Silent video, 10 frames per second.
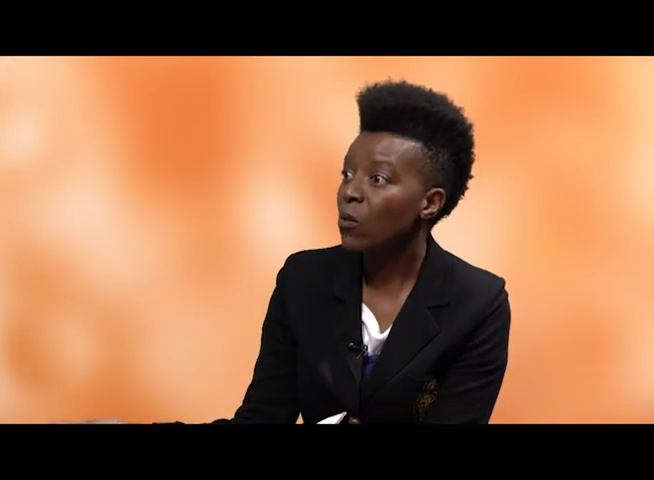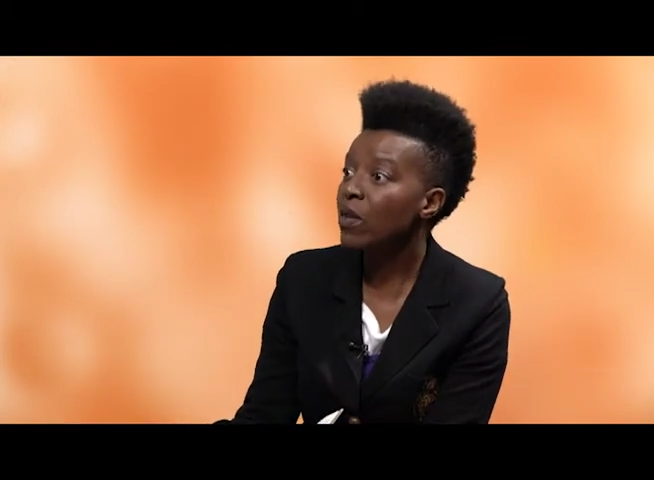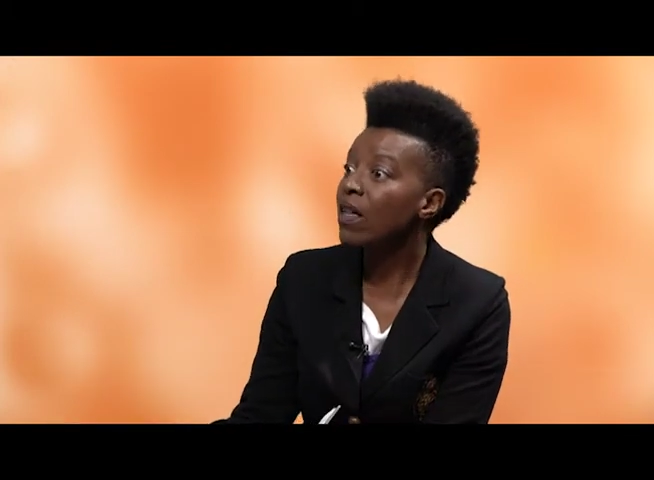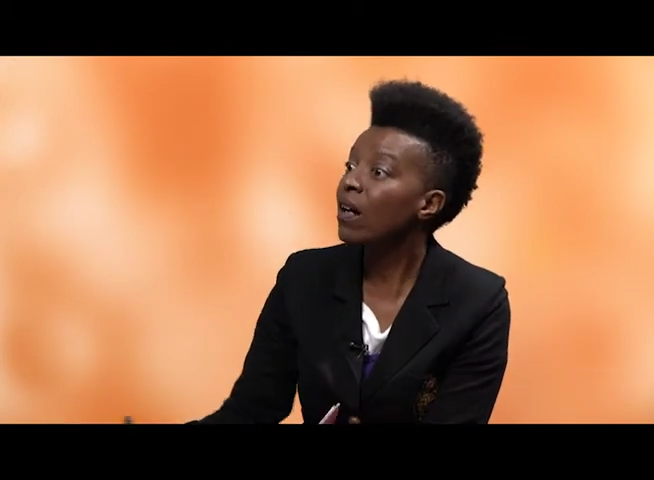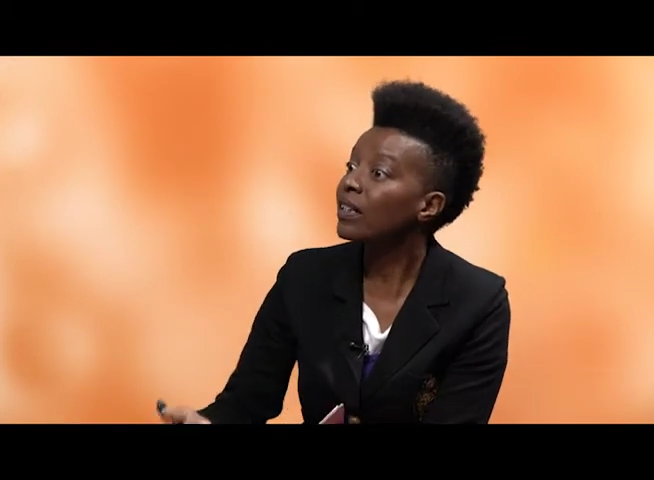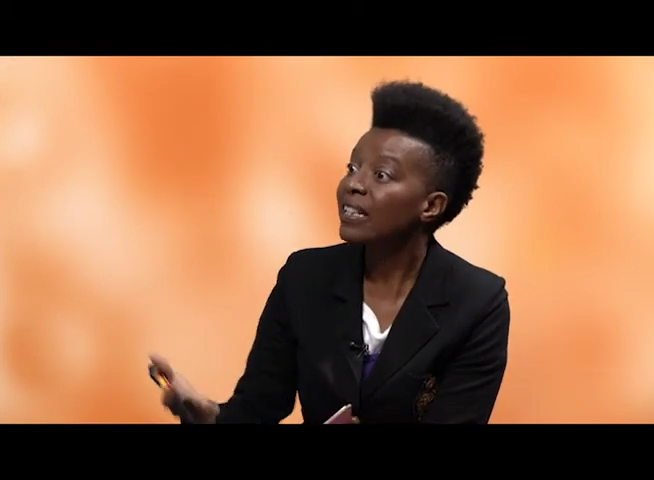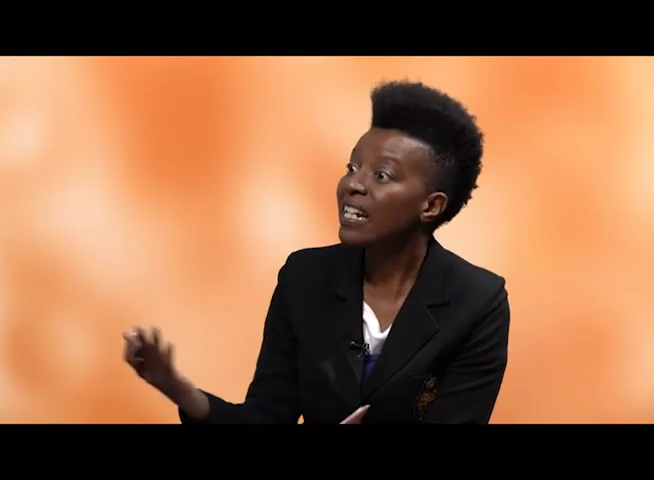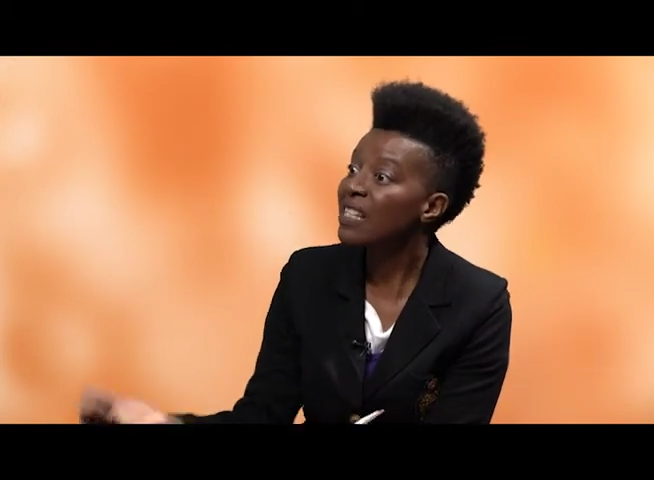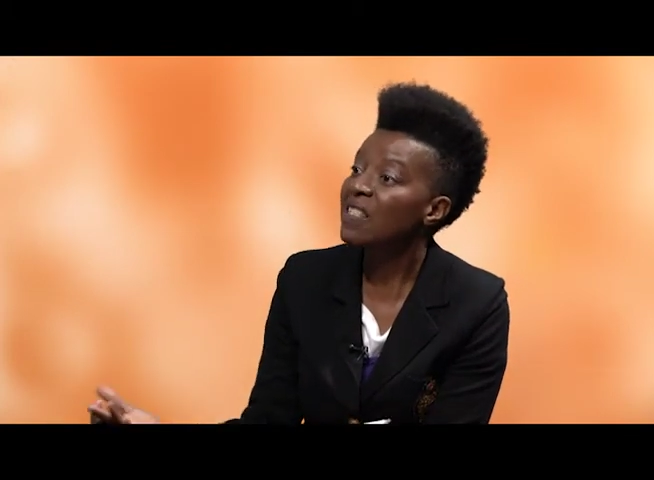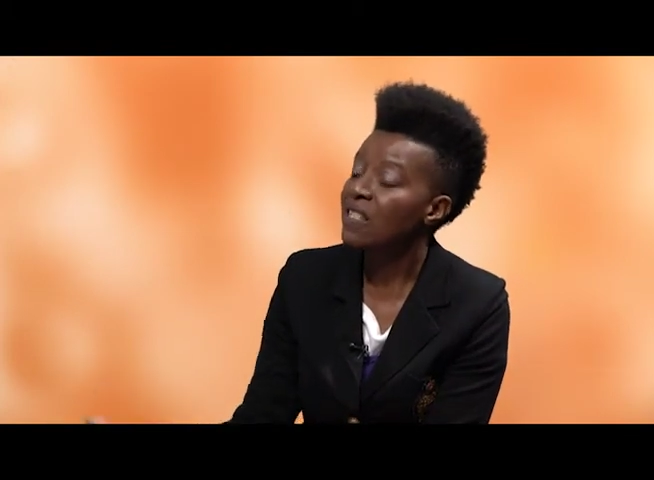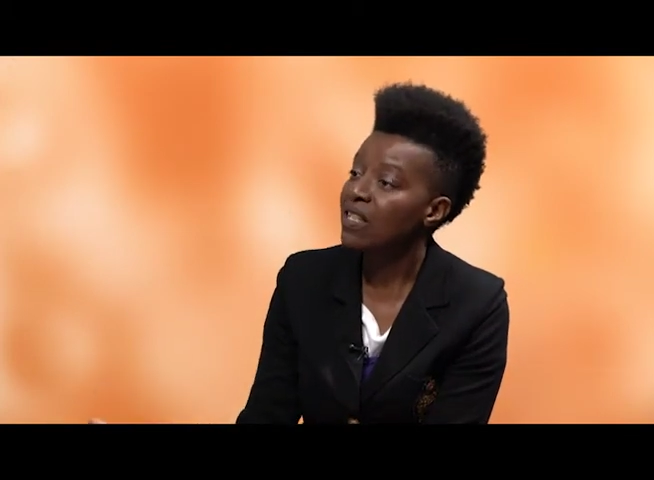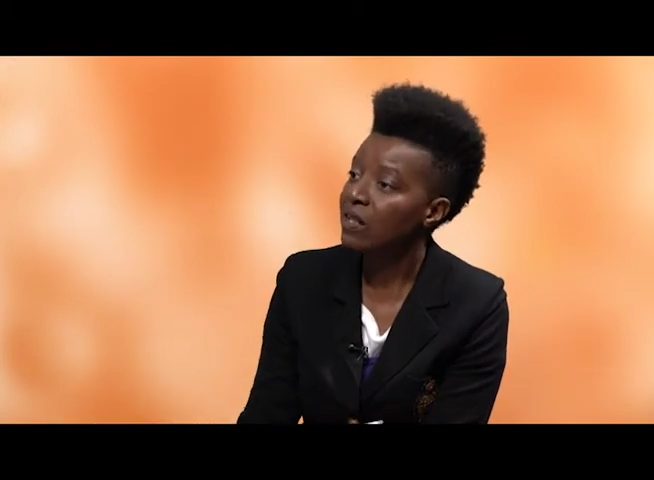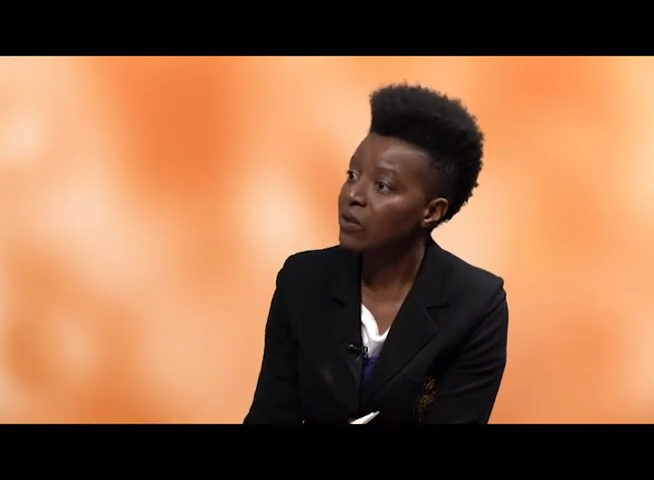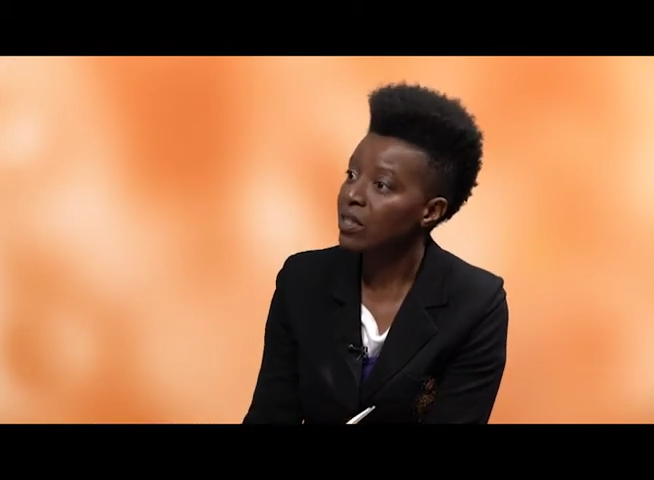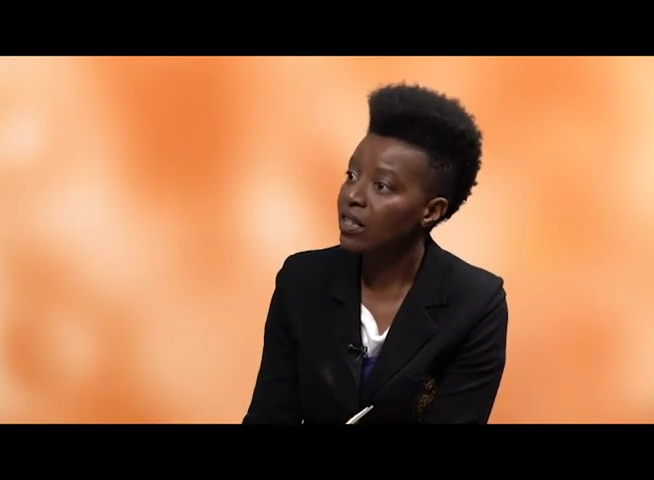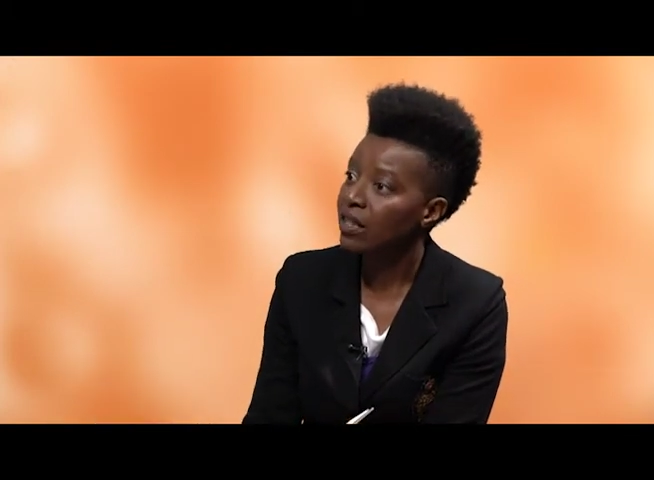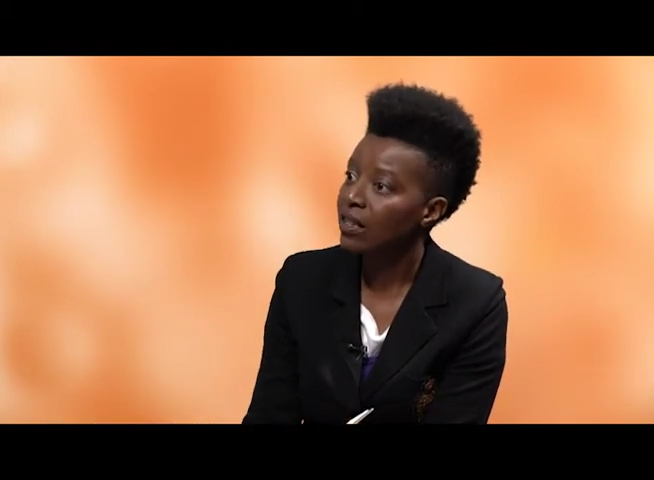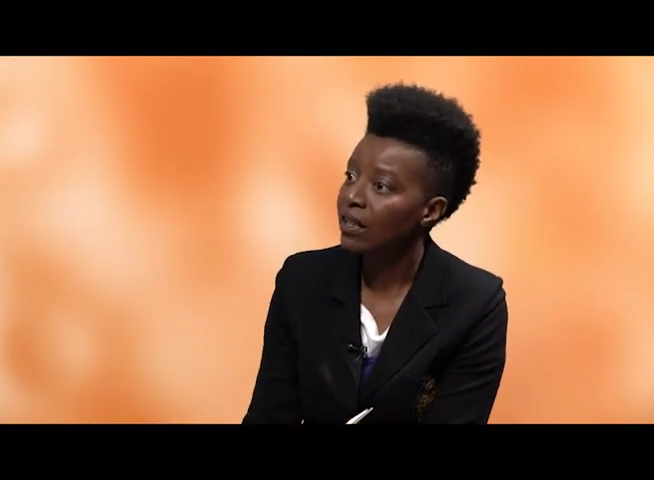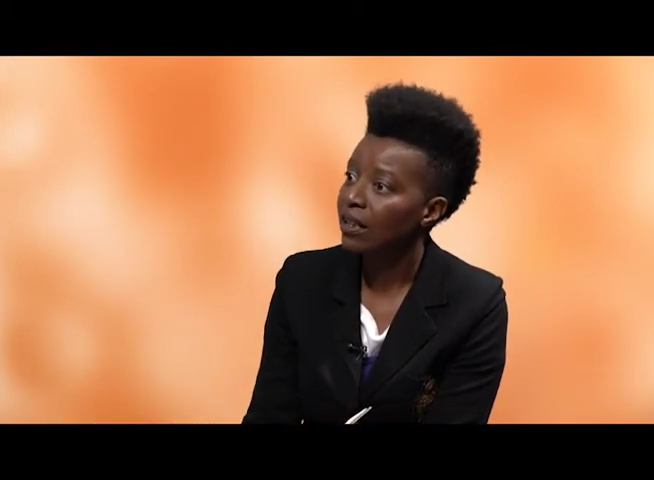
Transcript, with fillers: without necessarily